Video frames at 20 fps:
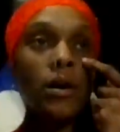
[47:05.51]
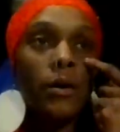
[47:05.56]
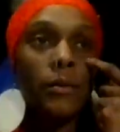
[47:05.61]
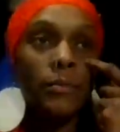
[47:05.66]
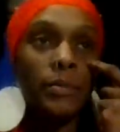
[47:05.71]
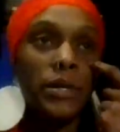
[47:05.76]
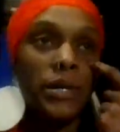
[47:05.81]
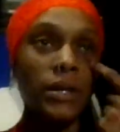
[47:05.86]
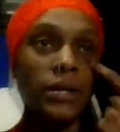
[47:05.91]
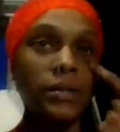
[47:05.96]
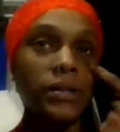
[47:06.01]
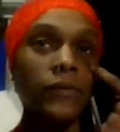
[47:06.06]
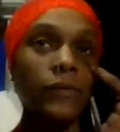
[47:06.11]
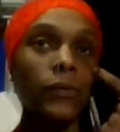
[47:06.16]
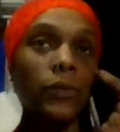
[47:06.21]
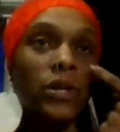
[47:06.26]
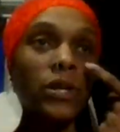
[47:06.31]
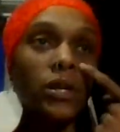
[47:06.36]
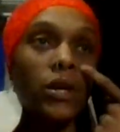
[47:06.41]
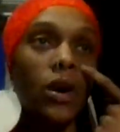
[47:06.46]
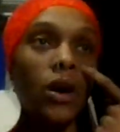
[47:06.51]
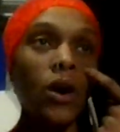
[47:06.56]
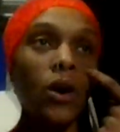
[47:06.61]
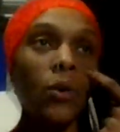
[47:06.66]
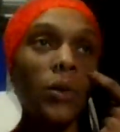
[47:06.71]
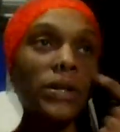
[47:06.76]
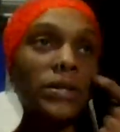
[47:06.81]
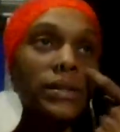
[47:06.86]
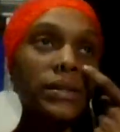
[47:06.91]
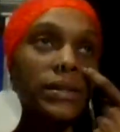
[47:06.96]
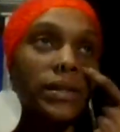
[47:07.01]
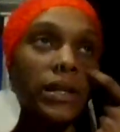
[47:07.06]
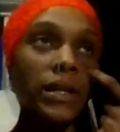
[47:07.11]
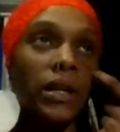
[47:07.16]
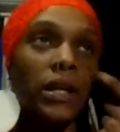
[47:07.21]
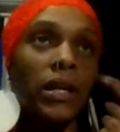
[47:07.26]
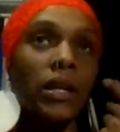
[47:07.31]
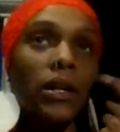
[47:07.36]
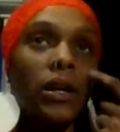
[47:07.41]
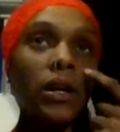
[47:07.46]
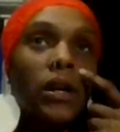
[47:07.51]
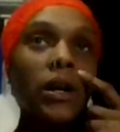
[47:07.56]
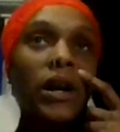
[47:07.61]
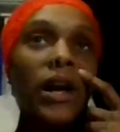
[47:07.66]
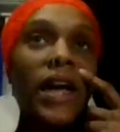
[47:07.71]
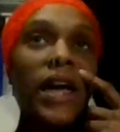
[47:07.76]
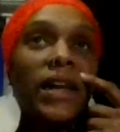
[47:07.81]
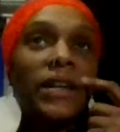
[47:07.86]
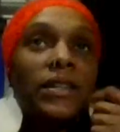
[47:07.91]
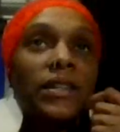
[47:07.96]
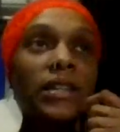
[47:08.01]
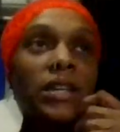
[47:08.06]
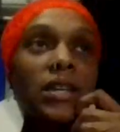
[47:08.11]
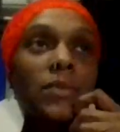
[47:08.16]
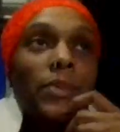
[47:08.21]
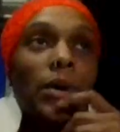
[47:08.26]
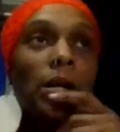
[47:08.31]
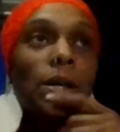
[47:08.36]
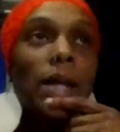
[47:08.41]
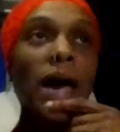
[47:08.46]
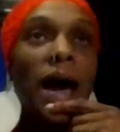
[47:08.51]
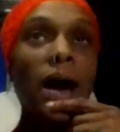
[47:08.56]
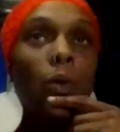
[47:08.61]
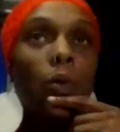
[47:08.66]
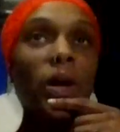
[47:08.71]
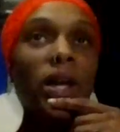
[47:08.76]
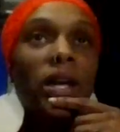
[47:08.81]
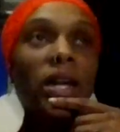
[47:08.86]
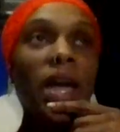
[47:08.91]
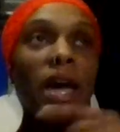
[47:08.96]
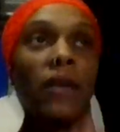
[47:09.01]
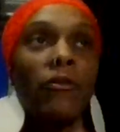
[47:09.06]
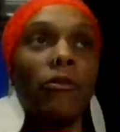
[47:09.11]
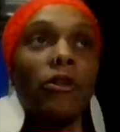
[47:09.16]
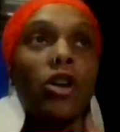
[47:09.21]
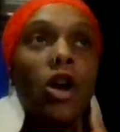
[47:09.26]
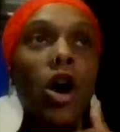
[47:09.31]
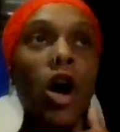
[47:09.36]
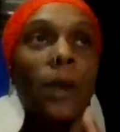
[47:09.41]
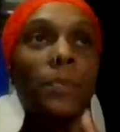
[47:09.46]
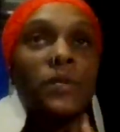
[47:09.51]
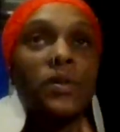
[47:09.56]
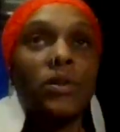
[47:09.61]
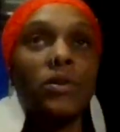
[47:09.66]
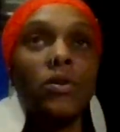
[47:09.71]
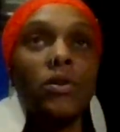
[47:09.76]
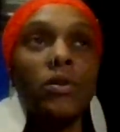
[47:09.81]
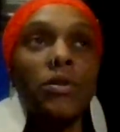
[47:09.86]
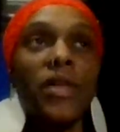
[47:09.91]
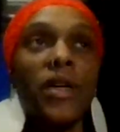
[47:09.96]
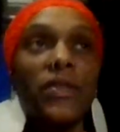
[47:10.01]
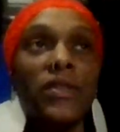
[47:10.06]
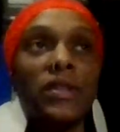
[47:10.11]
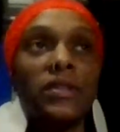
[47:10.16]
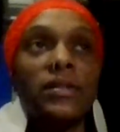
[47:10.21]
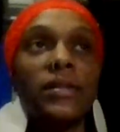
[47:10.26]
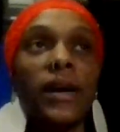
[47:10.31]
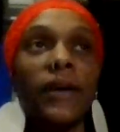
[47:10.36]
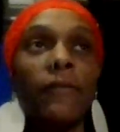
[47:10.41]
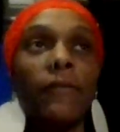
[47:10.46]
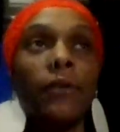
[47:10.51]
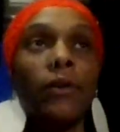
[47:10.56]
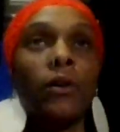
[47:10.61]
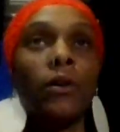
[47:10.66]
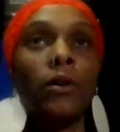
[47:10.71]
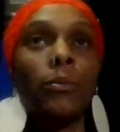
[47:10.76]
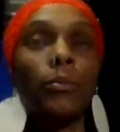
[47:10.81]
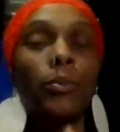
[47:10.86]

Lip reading: Because if we always sit here and keep allowing every obstacle that the devil